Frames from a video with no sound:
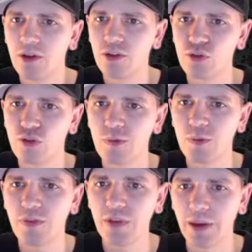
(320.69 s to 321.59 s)
So
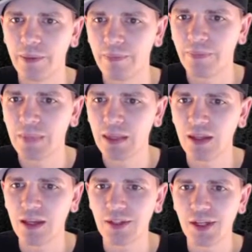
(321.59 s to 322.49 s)
troops moving in.
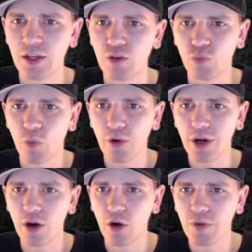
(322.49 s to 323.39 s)
He's going to use
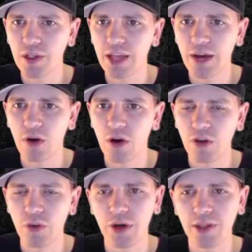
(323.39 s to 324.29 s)
warden over the town
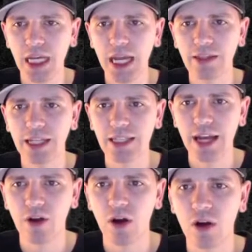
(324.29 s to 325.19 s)
hall. You want to take out that
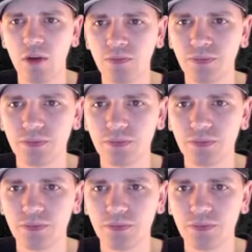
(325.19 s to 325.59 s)
town hall.